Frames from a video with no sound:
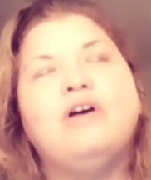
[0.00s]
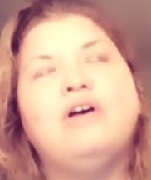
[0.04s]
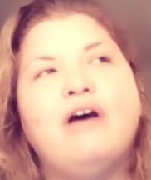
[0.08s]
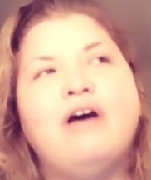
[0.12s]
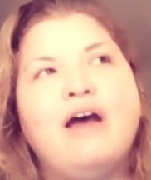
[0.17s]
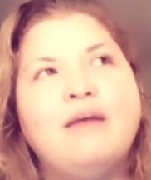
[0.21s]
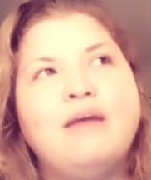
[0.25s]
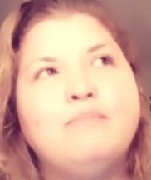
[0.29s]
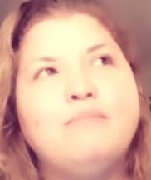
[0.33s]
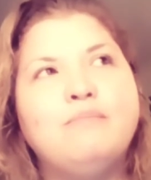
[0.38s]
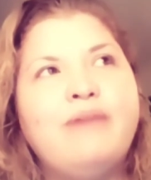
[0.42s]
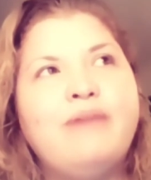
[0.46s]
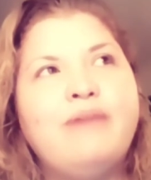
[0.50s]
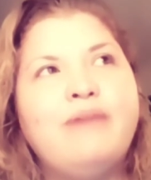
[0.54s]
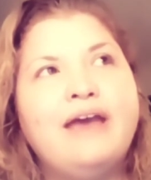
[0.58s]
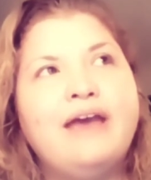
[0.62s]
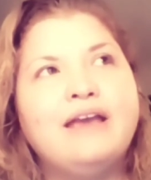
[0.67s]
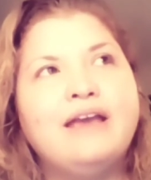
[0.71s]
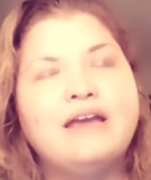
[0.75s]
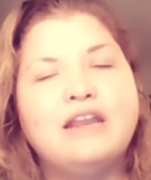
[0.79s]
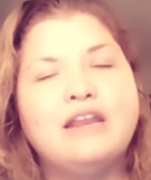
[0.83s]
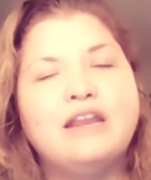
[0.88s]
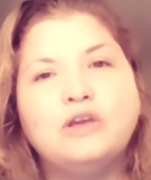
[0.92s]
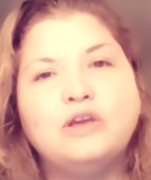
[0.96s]
I'm back
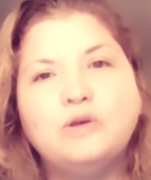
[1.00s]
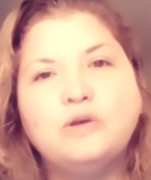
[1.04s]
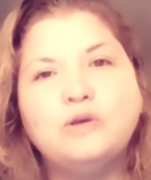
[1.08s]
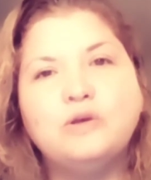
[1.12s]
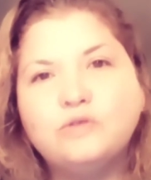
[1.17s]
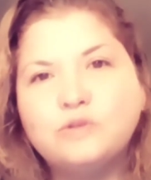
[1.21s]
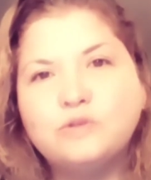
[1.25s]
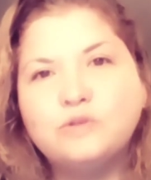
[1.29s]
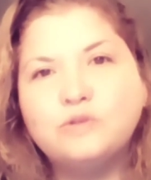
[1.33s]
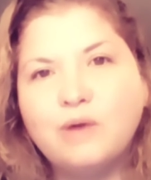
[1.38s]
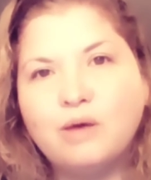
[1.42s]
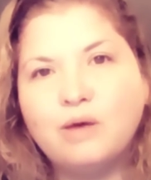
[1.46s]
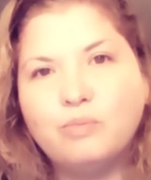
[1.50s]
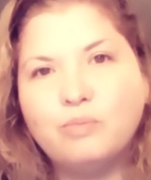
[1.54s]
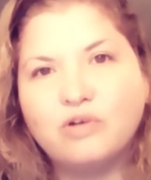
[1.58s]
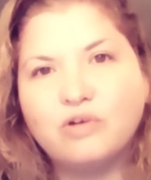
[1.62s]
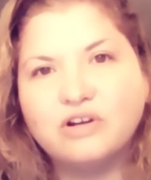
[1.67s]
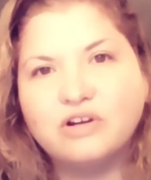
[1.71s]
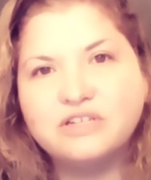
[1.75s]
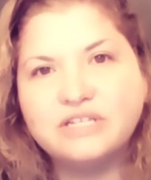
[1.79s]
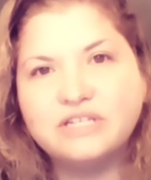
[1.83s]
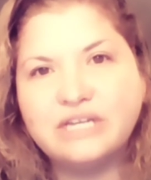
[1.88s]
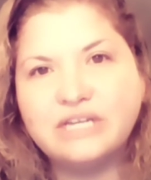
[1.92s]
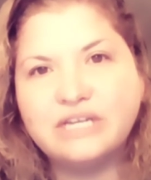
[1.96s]
on a huge Mel
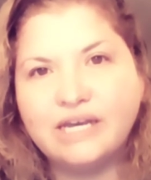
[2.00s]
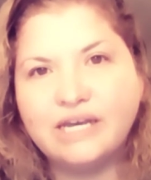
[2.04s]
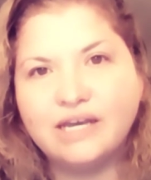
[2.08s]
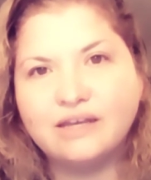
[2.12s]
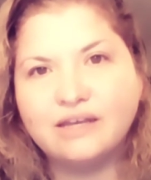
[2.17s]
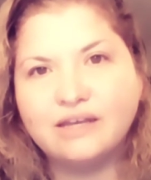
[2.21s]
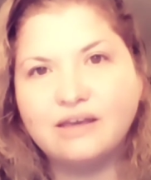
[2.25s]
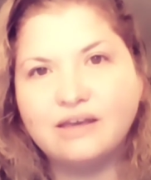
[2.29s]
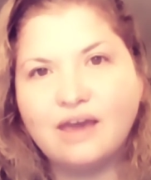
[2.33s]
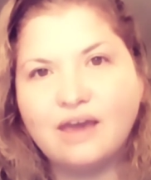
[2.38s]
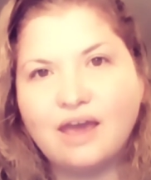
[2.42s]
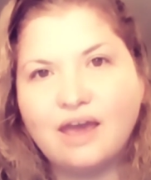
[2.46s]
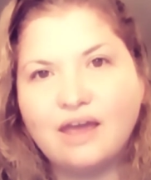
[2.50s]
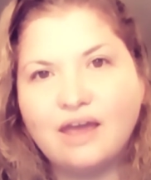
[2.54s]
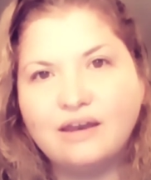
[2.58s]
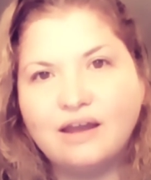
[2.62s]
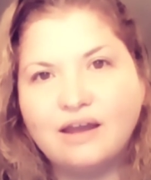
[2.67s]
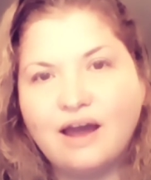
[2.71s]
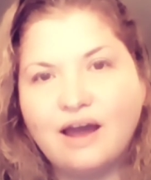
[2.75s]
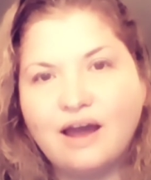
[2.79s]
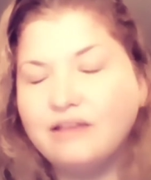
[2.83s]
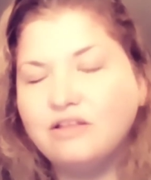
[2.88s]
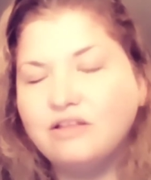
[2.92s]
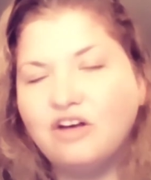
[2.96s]
Brooks kick again.
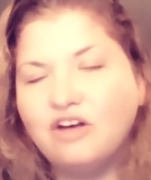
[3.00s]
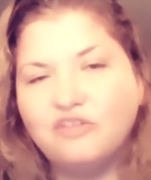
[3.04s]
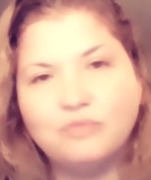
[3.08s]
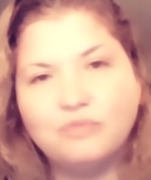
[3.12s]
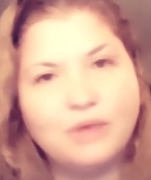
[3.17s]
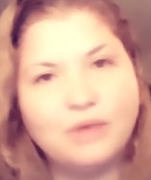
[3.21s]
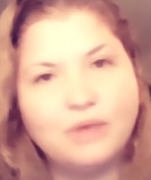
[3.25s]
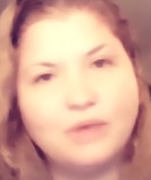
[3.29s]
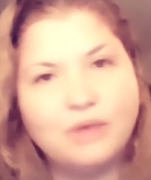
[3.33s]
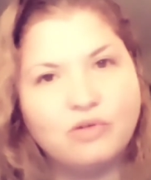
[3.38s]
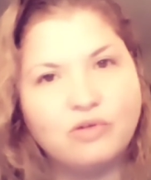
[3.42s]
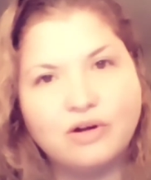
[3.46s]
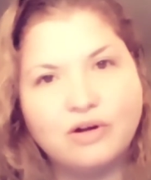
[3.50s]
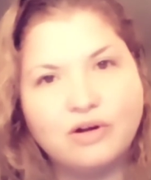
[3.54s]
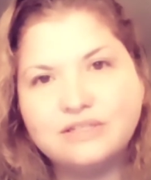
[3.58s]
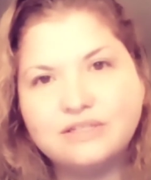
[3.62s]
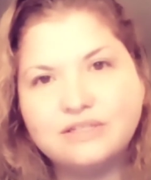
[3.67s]
I love Mel Brooks.